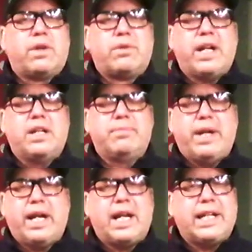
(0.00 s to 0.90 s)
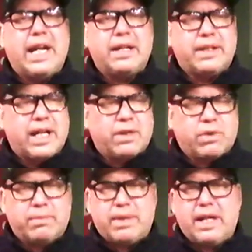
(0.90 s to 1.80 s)
they're rated bad, I
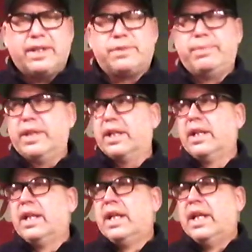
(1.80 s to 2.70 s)
don't want to buy this beer.